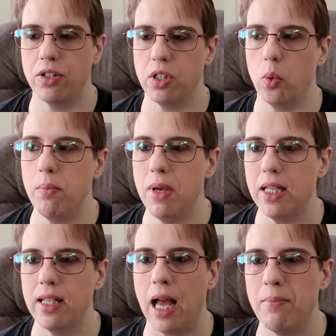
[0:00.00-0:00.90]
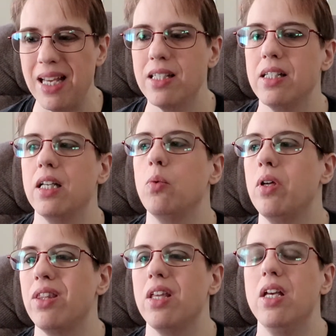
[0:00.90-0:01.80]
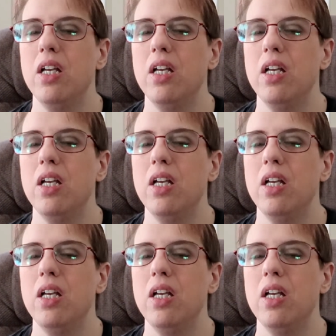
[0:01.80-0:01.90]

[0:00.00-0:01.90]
So I mixed it with